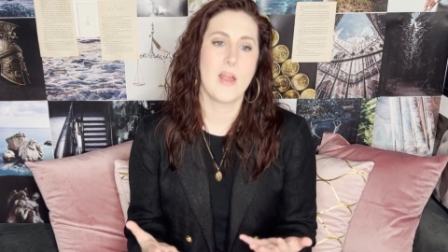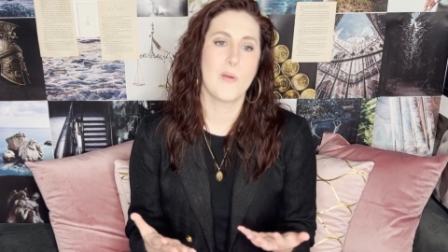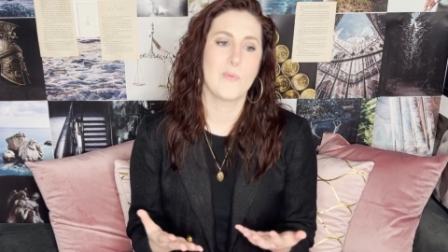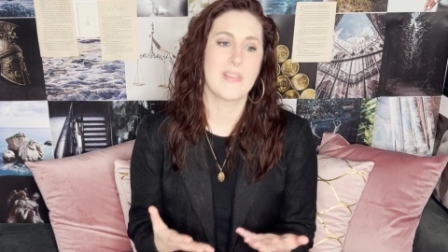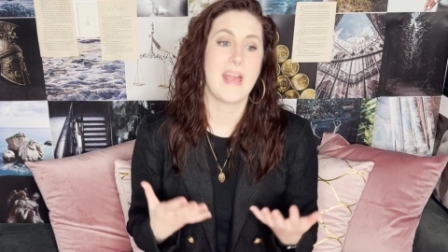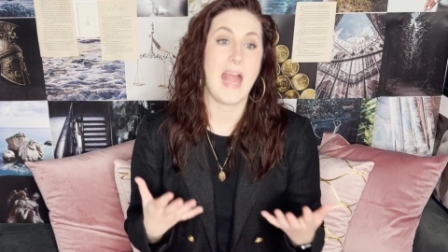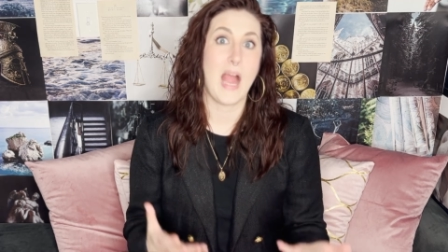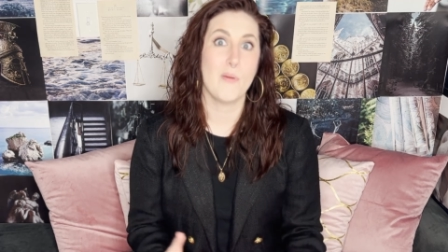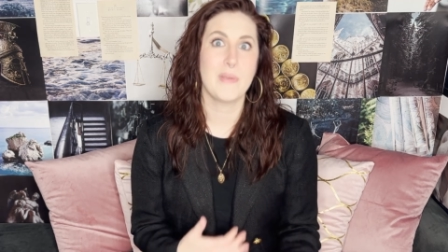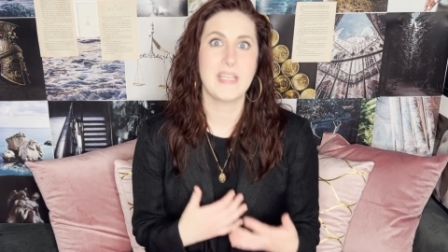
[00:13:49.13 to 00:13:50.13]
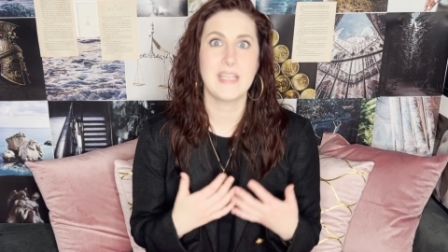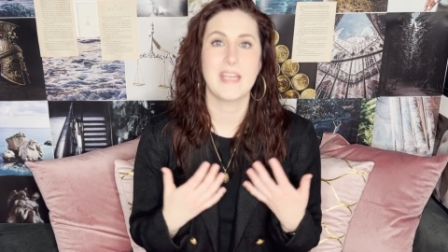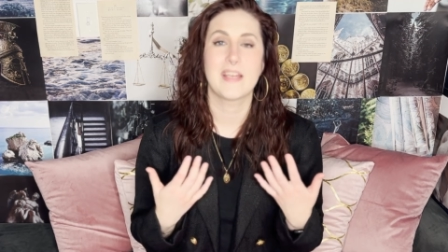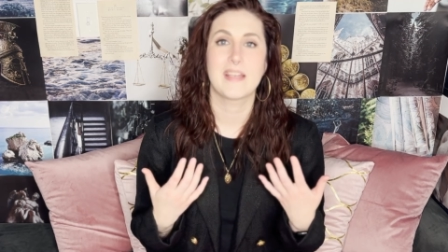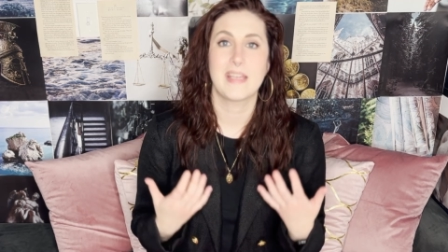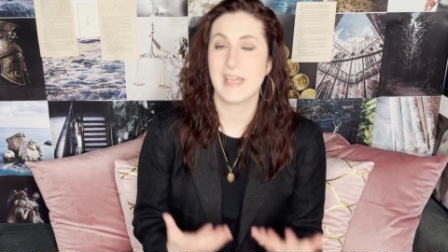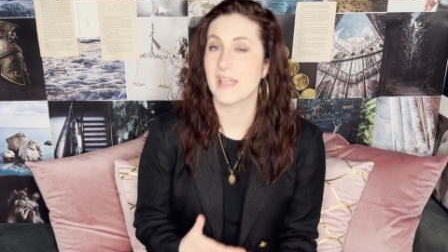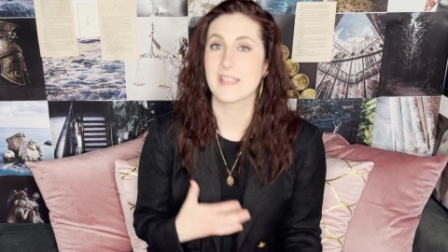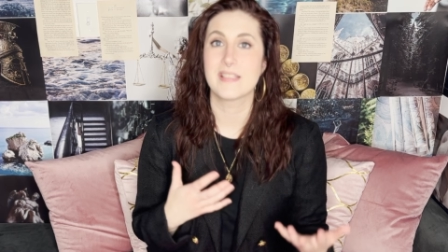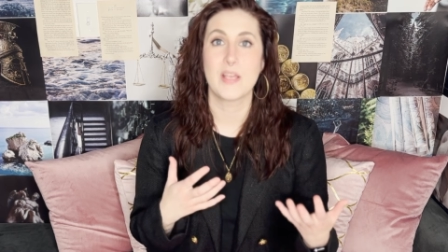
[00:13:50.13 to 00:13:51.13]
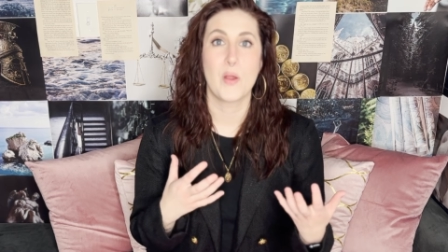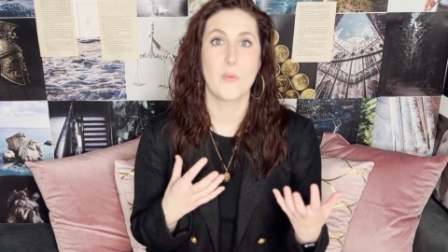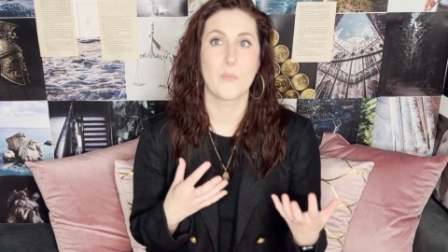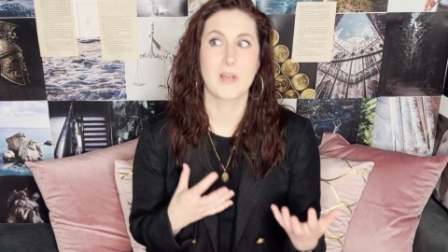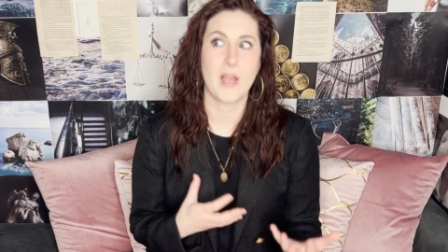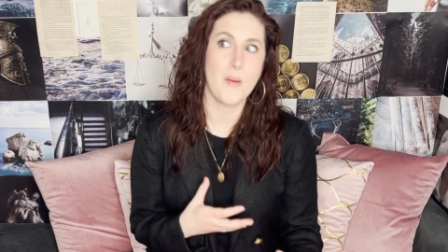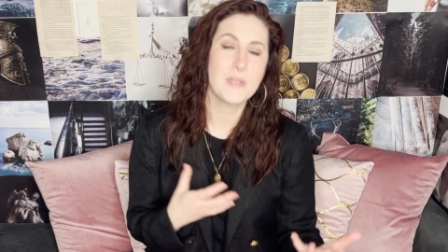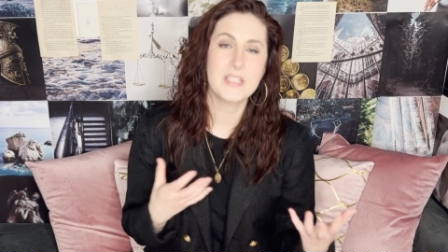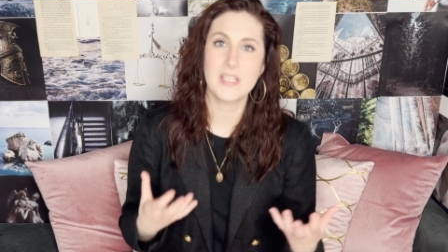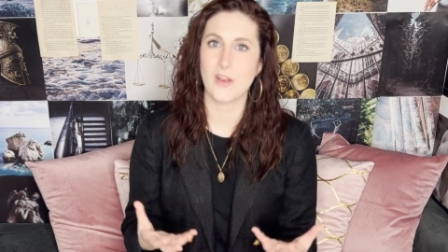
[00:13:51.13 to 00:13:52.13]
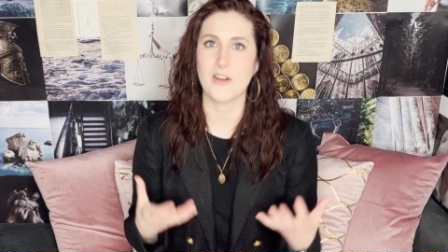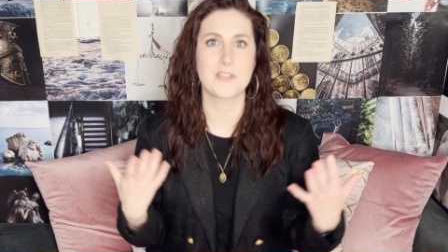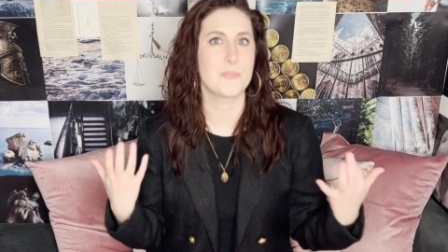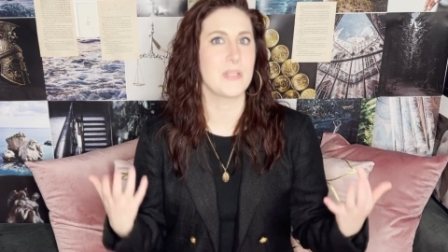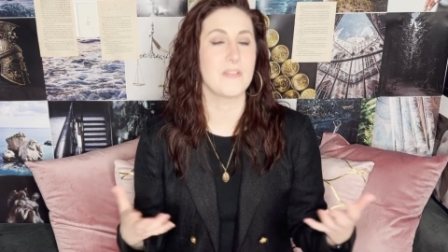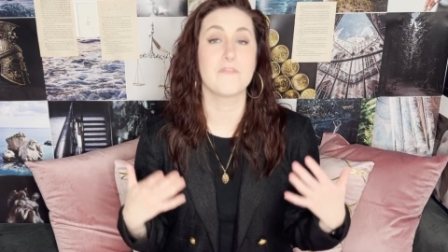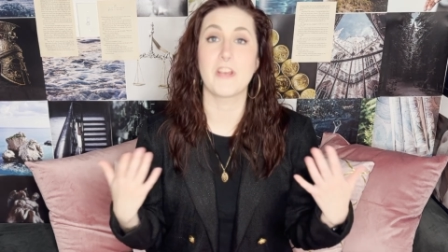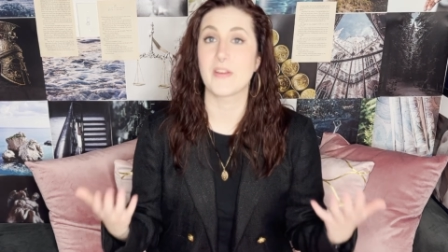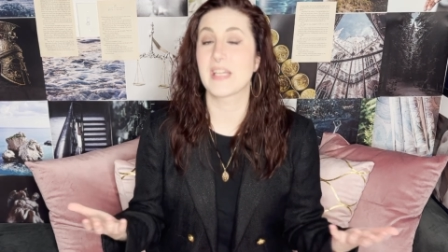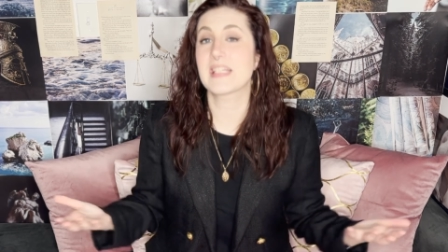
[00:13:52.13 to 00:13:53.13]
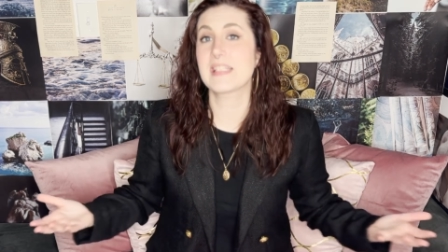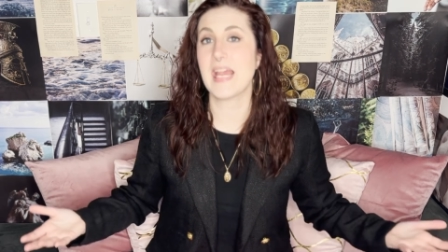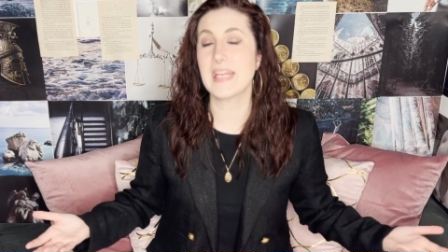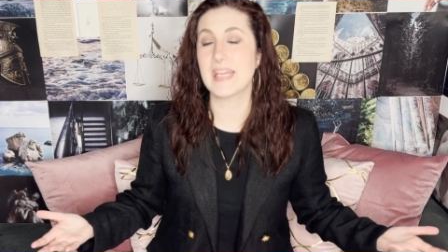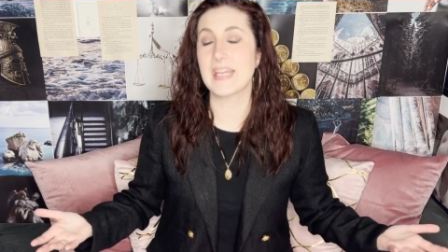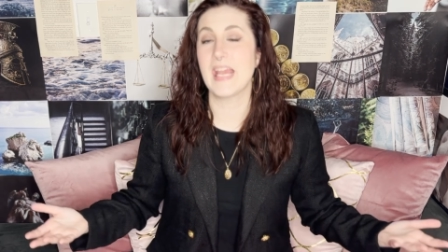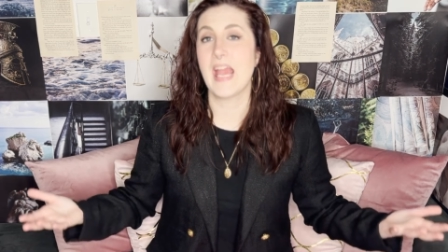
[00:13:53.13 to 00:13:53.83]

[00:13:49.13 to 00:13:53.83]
with how many kids were coming to the arch being very excited